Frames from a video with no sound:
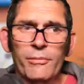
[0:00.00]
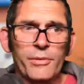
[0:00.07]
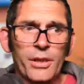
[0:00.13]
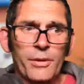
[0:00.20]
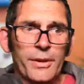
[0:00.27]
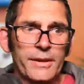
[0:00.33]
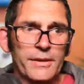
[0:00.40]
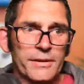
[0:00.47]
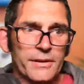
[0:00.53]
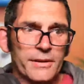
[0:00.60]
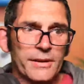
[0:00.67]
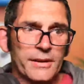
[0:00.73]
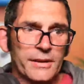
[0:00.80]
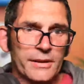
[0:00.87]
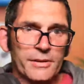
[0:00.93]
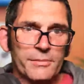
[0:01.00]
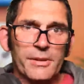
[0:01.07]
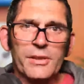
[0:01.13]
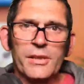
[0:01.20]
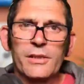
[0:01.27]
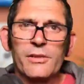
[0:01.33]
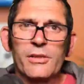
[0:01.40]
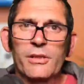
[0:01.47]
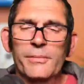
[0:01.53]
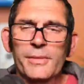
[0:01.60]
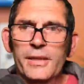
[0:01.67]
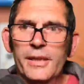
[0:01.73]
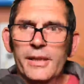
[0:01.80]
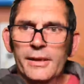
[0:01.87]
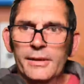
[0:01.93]
up no end, especially this time
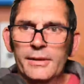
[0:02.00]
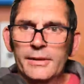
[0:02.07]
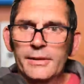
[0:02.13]
of year.